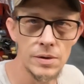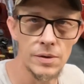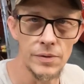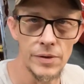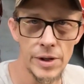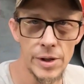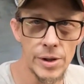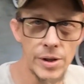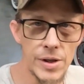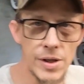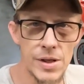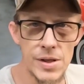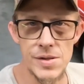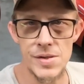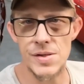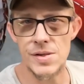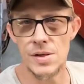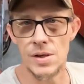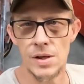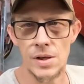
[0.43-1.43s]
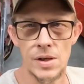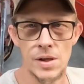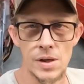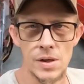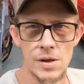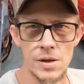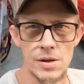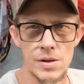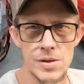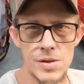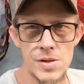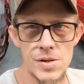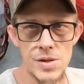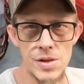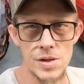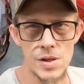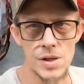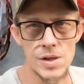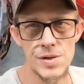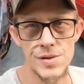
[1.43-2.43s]
there it is.
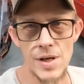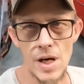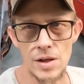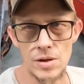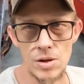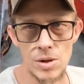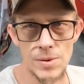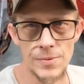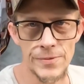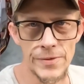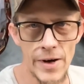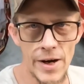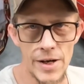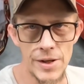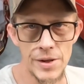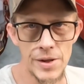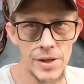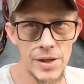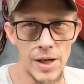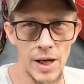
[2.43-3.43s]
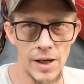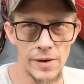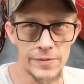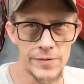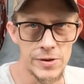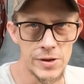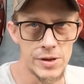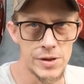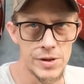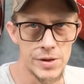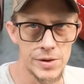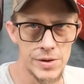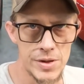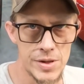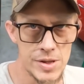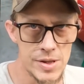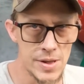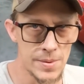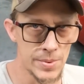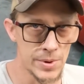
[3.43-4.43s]
She is at home finally after
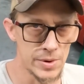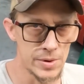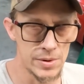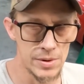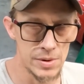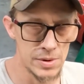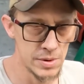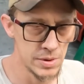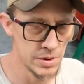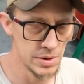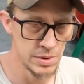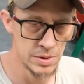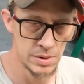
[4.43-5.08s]
the typical